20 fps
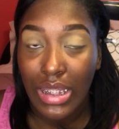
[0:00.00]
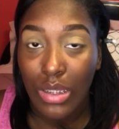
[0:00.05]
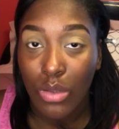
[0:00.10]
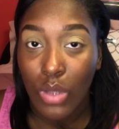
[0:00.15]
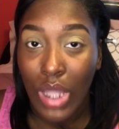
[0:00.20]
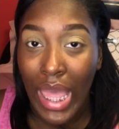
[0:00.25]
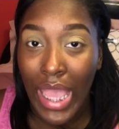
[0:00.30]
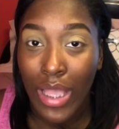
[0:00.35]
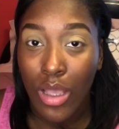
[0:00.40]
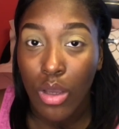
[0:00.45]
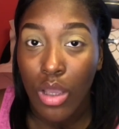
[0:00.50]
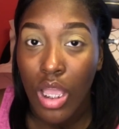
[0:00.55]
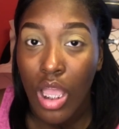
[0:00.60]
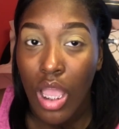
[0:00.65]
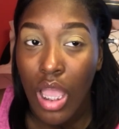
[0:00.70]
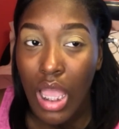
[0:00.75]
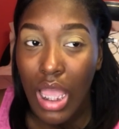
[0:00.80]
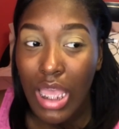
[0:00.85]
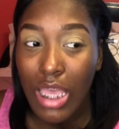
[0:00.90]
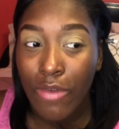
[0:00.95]
Like
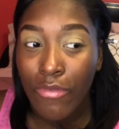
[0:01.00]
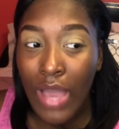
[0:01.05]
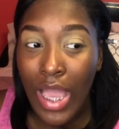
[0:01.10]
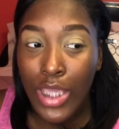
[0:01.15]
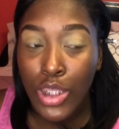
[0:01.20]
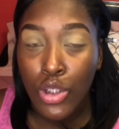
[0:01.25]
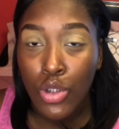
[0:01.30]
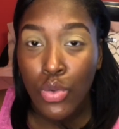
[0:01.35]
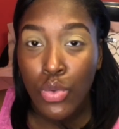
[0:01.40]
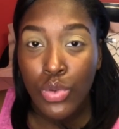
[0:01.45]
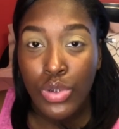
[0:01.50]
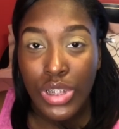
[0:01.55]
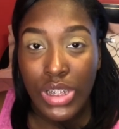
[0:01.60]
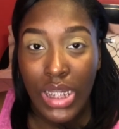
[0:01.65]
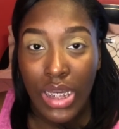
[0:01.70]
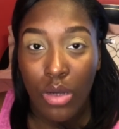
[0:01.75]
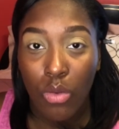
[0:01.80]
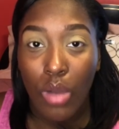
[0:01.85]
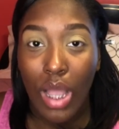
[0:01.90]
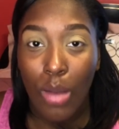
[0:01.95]
if I used,
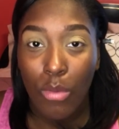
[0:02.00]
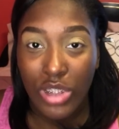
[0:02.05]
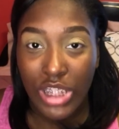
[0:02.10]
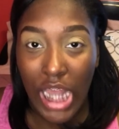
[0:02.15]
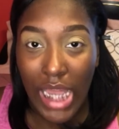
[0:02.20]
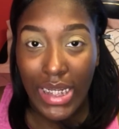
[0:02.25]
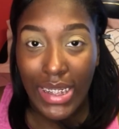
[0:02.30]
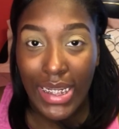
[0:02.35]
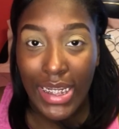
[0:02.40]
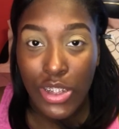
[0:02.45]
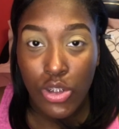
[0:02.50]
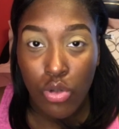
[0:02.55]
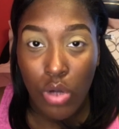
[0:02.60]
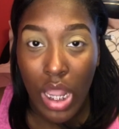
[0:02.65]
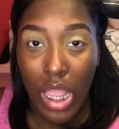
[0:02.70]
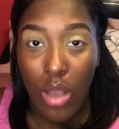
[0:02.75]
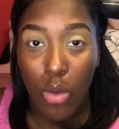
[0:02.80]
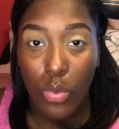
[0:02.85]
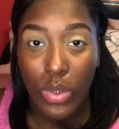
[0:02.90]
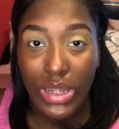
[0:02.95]
which I did
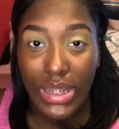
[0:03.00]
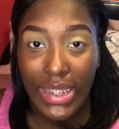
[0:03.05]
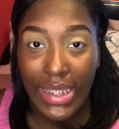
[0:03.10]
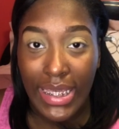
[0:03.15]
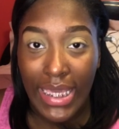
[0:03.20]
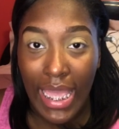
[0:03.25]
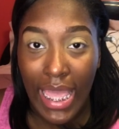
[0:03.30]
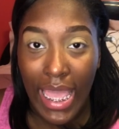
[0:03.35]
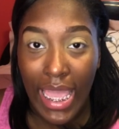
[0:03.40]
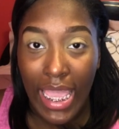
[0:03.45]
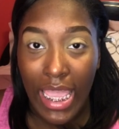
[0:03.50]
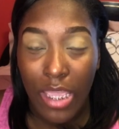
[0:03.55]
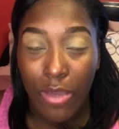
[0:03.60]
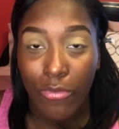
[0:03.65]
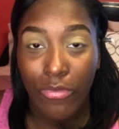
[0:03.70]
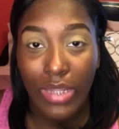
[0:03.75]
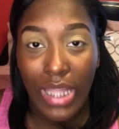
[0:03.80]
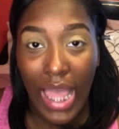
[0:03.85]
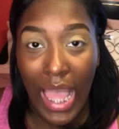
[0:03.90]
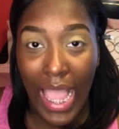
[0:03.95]
try with a
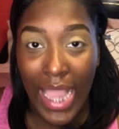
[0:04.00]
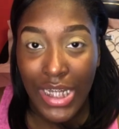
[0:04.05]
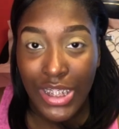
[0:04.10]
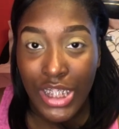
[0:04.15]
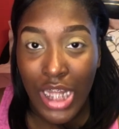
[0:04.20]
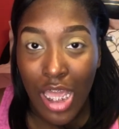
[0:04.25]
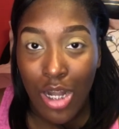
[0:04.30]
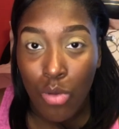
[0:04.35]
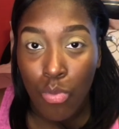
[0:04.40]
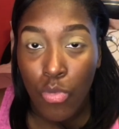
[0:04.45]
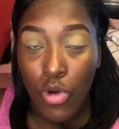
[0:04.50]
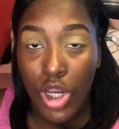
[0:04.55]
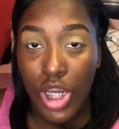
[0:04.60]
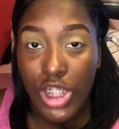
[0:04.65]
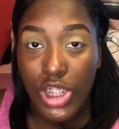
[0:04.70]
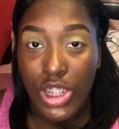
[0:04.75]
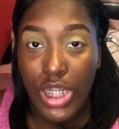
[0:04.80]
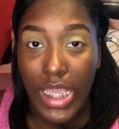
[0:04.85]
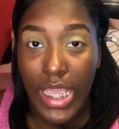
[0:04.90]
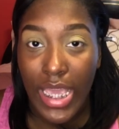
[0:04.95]
flat eyeshadow
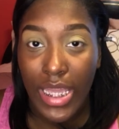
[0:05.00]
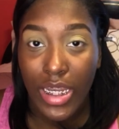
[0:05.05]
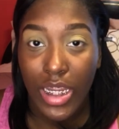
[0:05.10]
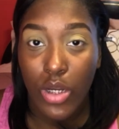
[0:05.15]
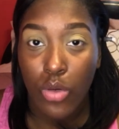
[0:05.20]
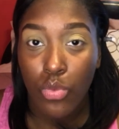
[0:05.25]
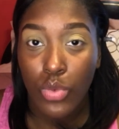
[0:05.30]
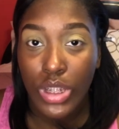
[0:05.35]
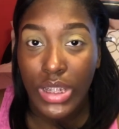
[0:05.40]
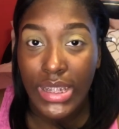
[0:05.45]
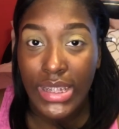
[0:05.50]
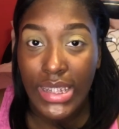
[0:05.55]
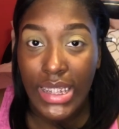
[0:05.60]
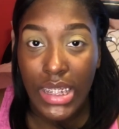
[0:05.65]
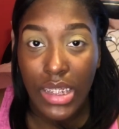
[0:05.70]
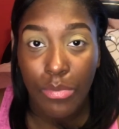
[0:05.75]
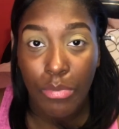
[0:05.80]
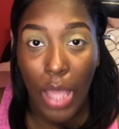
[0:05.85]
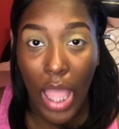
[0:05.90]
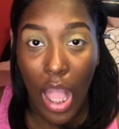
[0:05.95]
brush, and it really
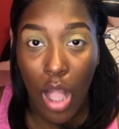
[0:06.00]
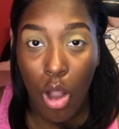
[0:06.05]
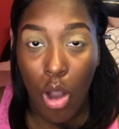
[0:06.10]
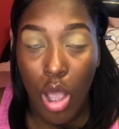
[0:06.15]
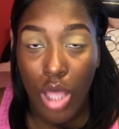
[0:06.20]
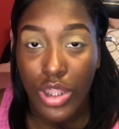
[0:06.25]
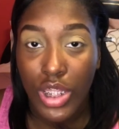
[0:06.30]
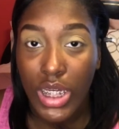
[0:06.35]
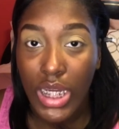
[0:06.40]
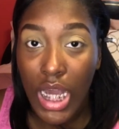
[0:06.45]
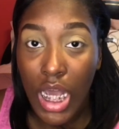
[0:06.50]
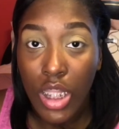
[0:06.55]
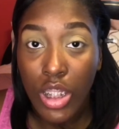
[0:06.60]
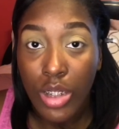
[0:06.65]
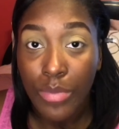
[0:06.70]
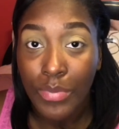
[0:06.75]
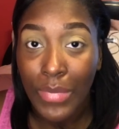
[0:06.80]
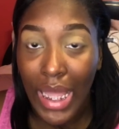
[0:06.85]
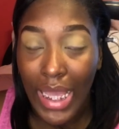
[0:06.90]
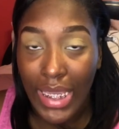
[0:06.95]
didn't pack on the
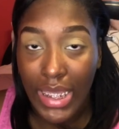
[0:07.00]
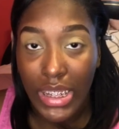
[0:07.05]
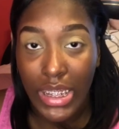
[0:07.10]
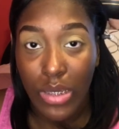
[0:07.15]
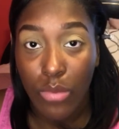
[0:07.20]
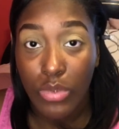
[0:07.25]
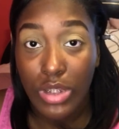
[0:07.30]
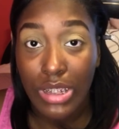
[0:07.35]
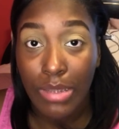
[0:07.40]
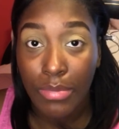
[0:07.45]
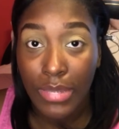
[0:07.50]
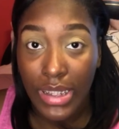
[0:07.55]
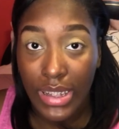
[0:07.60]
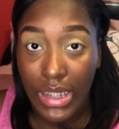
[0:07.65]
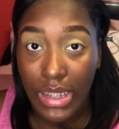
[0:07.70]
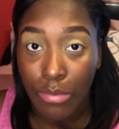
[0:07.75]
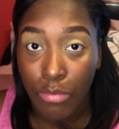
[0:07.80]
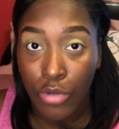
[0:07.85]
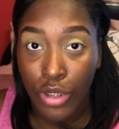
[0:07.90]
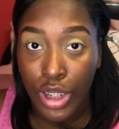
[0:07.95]
color like it did with the
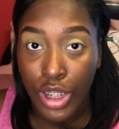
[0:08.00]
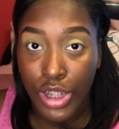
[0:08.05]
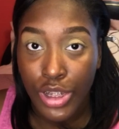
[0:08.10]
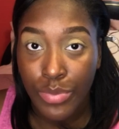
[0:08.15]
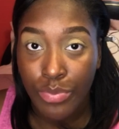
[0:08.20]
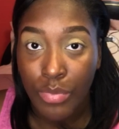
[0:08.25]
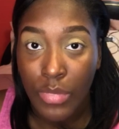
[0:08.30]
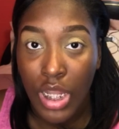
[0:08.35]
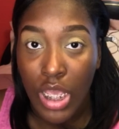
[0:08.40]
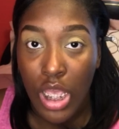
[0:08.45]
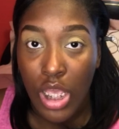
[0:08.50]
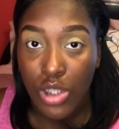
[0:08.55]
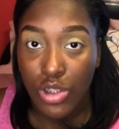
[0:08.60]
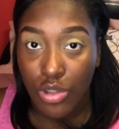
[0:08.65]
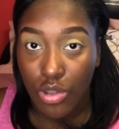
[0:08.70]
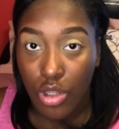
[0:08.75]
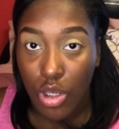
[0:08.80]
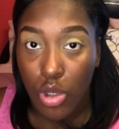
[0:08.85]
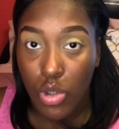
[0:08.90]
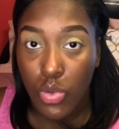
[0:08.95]
blending brush.
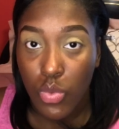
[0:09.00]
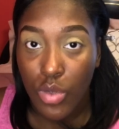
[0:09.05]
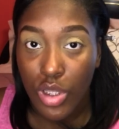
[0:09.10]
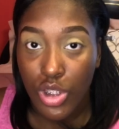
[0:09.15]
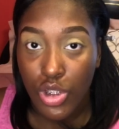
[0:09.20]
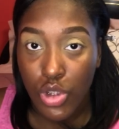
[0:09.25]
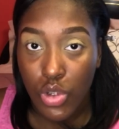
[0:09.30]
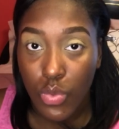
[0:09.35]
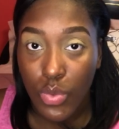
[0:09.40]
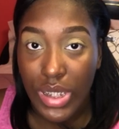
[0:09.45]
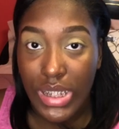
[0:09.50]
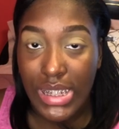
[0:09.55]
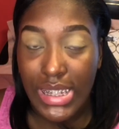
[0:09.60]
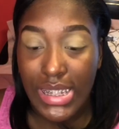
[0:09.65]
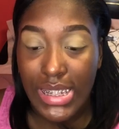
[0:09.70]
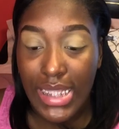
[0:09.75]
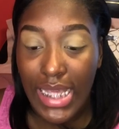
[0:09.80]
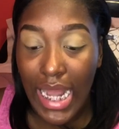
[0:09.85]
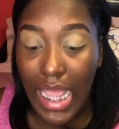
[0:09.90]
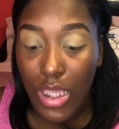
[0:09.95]
So those were the two
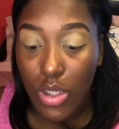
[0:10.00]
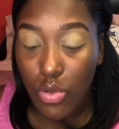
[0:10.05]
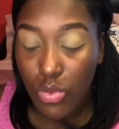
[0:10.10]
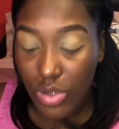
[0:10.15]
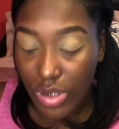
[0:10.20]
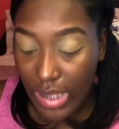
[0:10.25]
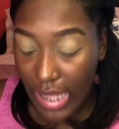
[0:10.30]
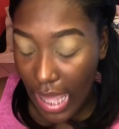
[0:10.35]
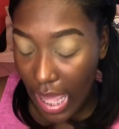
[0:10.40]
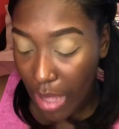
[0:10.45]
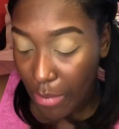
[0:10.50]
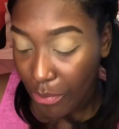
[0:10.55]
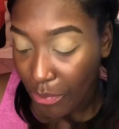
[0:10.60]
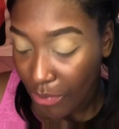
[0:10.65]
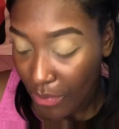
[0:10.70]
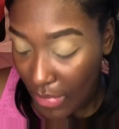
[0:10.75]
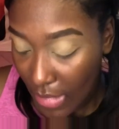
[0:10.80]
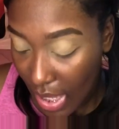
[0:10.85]
reasons that I used that.